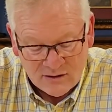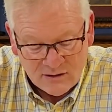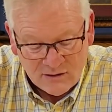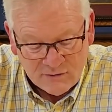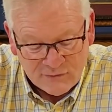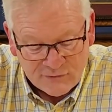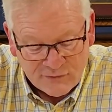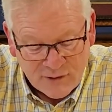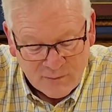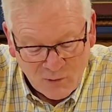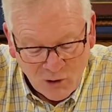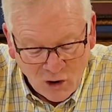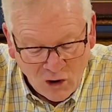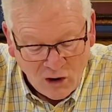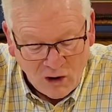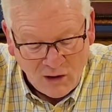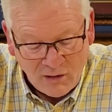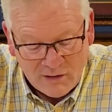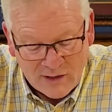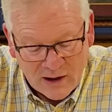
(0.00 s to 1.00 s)
from
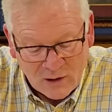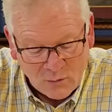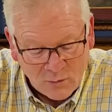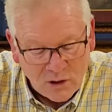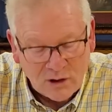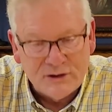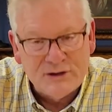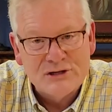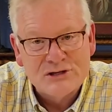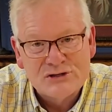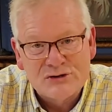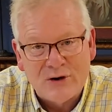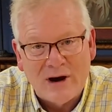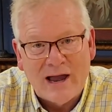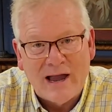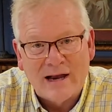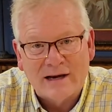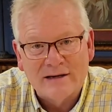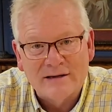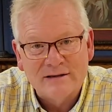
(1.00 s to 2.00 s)
all that will
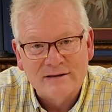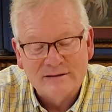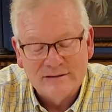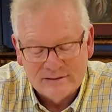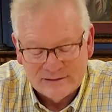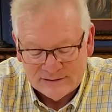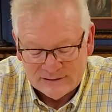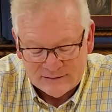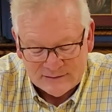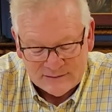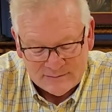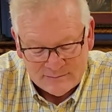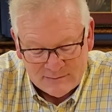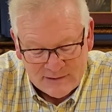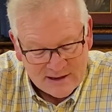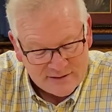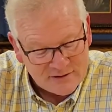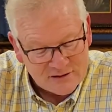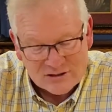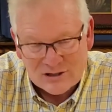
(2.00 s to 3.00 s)
distract.
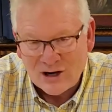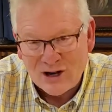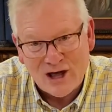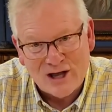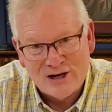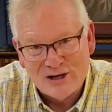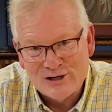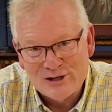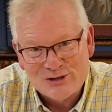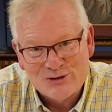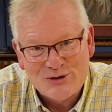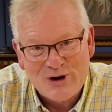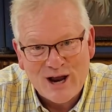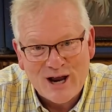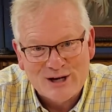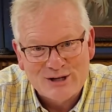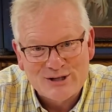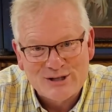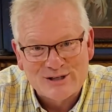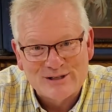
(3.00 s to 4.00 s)
Man, there's a lot of
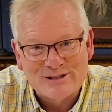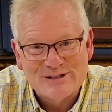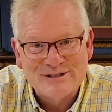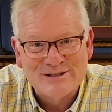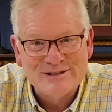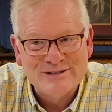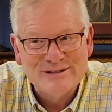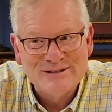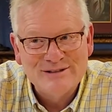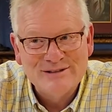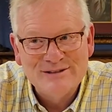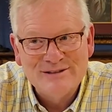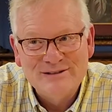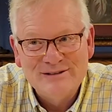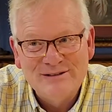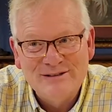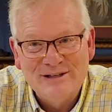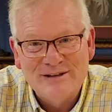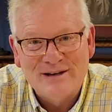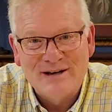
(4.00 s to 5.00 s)
distractions
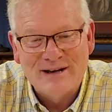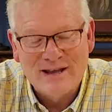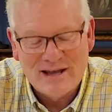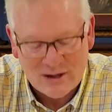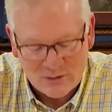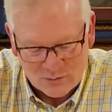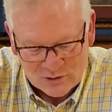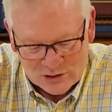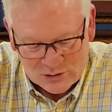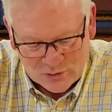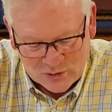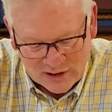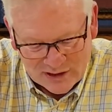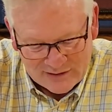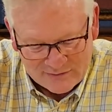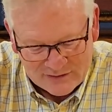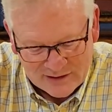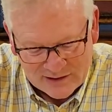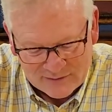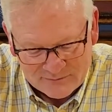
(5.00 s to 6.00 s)
in the day in which we're
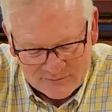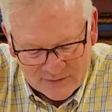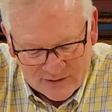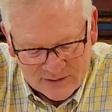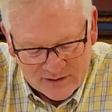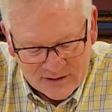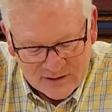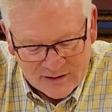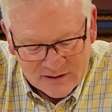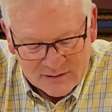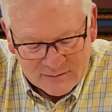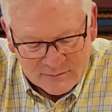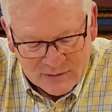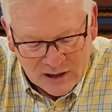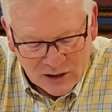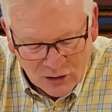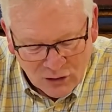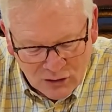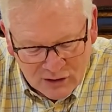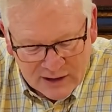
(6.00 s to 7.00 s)
living.
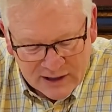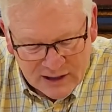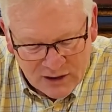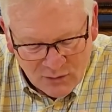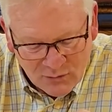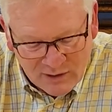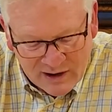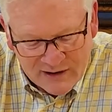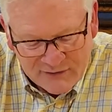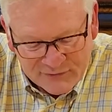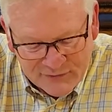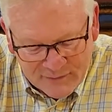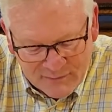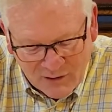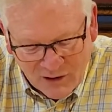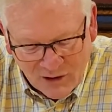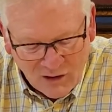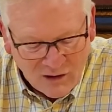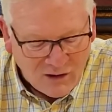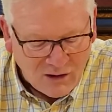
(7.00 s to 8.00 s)
But looking away from
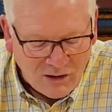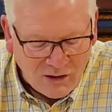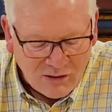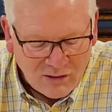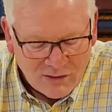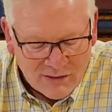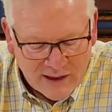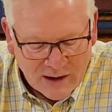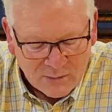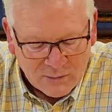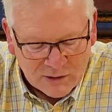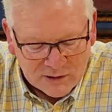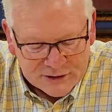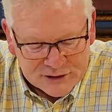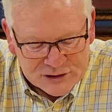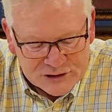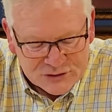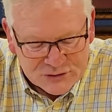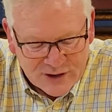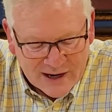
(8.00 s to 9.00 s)
all that will
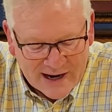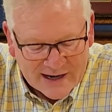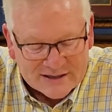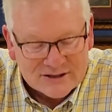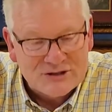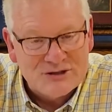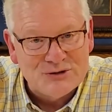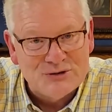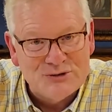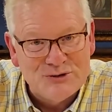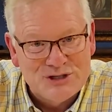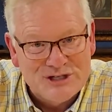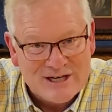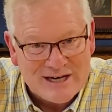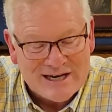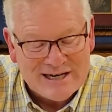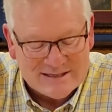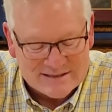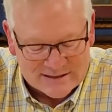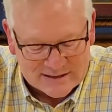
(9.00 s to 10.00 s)
distract to
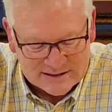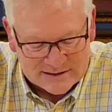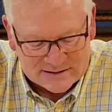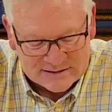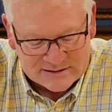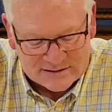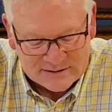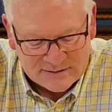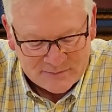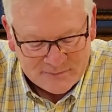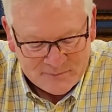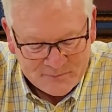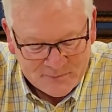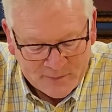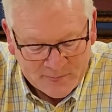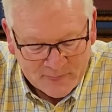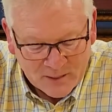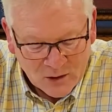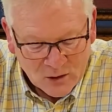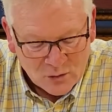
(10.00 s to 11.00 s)
Jesus,
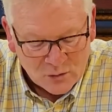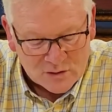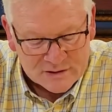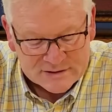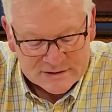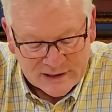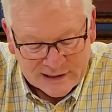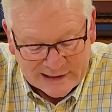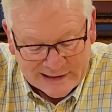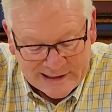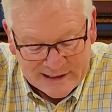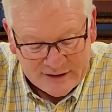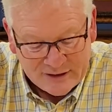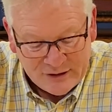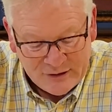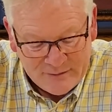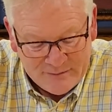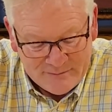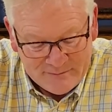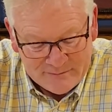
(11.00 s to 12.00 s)
who is the
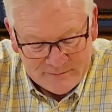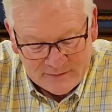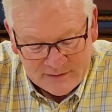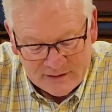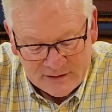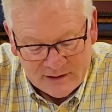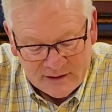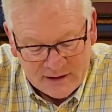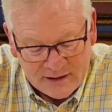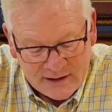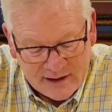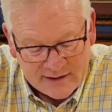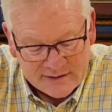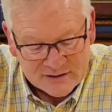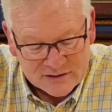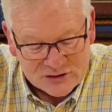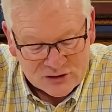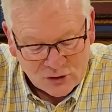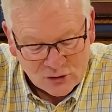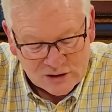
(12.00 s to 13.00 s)
leader and the
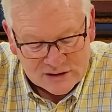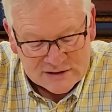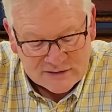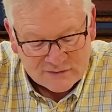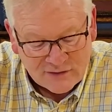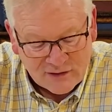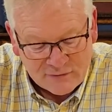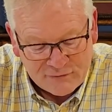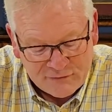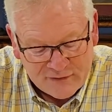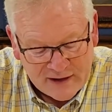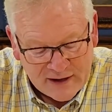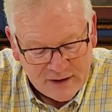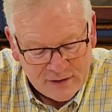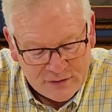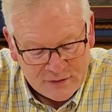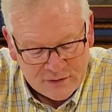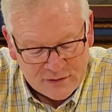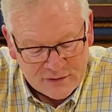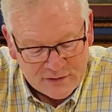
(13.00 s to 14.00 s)
source of our
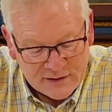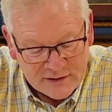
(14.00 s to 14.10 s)
faith,